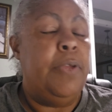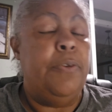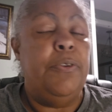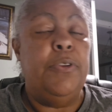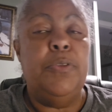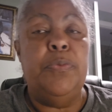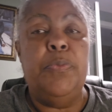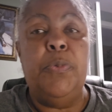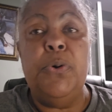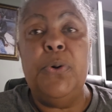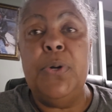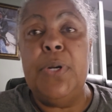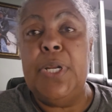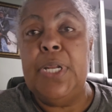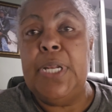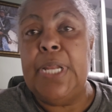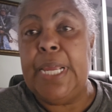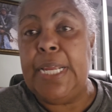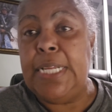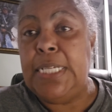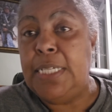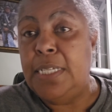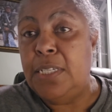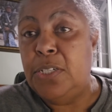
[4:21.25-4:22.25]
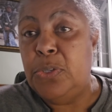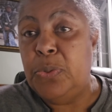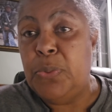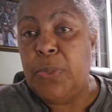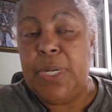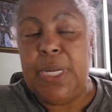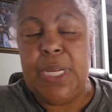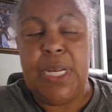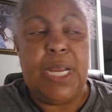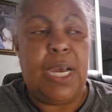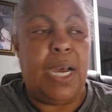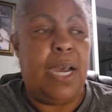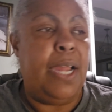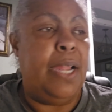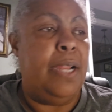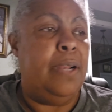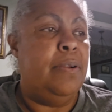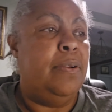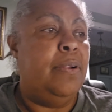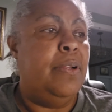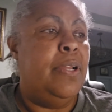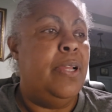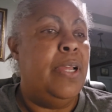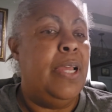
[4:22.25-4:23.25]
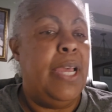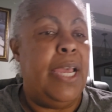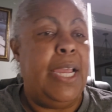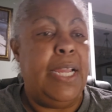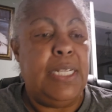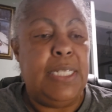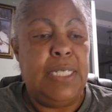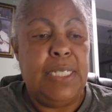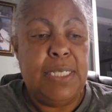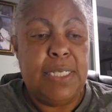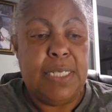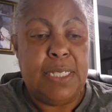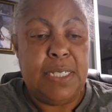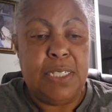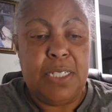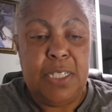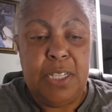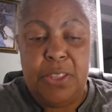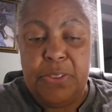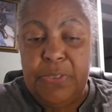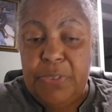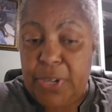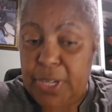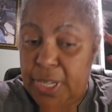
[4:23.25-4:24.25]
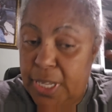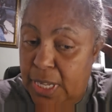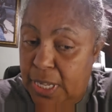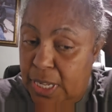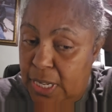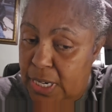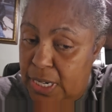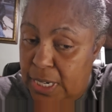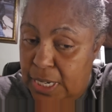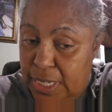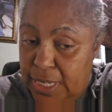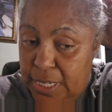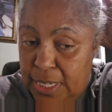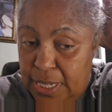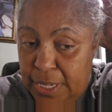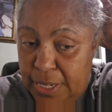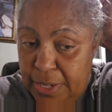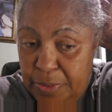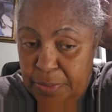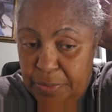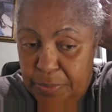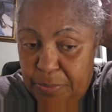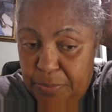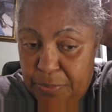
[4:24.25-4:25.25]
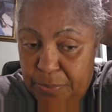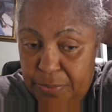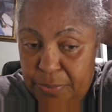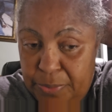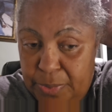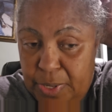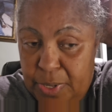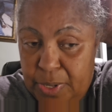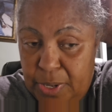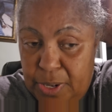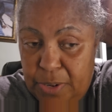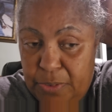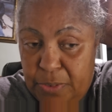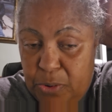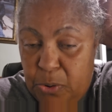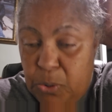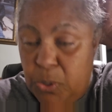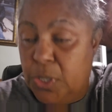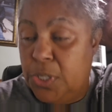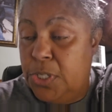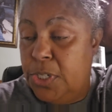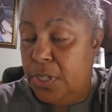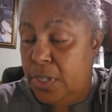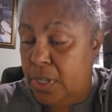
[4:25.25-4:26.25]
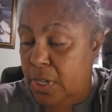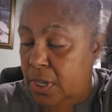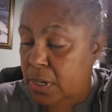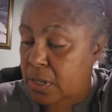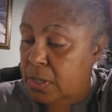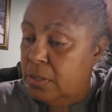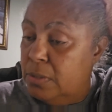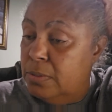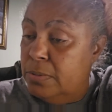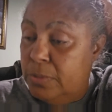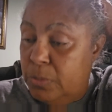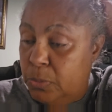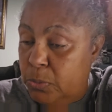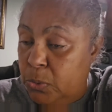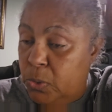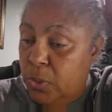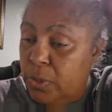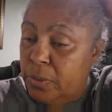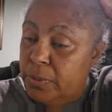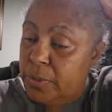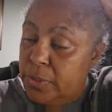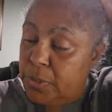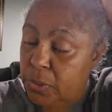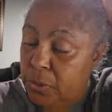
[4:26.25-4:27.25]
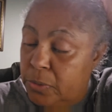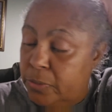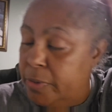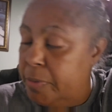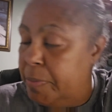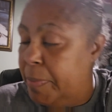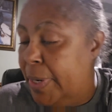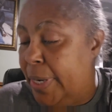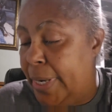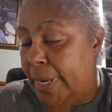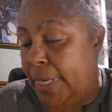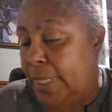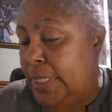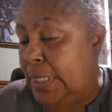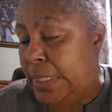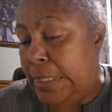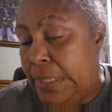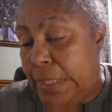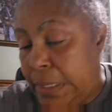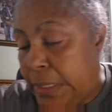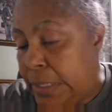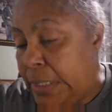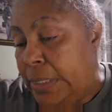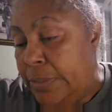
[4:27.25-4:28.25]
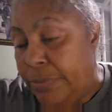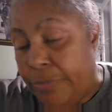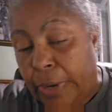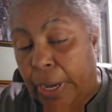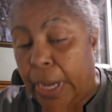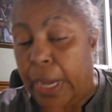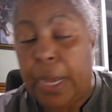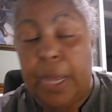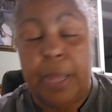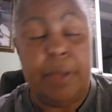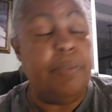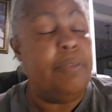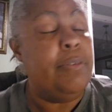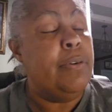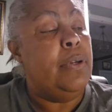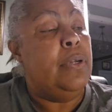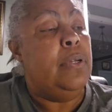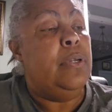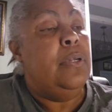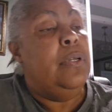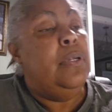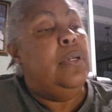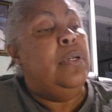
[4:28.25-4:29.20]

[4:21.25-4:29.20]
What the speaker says: He was born in 1829. 1863 he enlisted. And of course, war was over by 1865.